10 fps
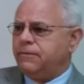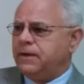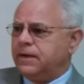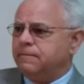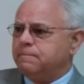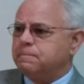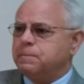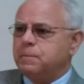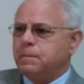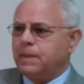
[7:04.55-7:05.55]
thing?
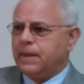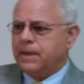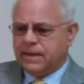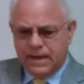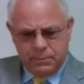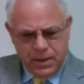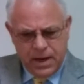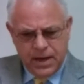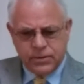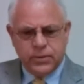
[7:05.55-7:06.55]
I
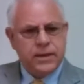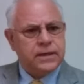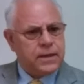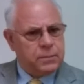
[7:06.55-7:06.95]
pondered it,